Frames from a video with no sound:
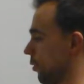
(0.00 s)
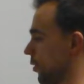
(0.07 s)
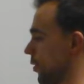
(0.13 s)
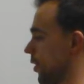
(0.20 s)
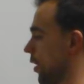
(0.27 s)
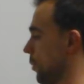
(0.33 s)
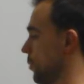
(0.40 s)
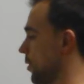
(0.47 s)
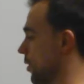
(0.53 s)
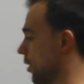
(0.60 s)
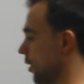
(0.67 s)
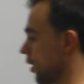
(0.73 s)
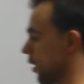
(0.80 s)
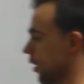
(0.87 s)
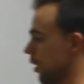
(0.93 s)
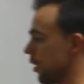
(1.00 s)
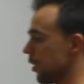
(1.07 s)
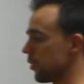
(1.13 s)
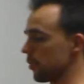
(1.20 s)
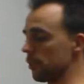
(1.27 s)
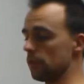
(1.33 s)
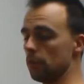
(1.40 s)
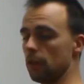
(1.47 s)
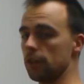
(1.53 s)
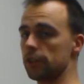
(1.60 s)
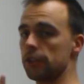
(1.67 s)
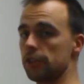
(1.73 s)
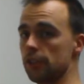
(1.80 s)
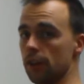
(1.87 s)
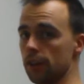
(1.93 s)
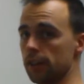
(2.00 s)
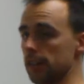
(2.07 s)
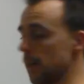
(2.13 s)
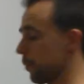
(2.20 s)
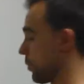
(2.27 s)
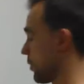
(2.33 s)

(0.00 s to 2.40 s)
shoulders, hips. So you want to start in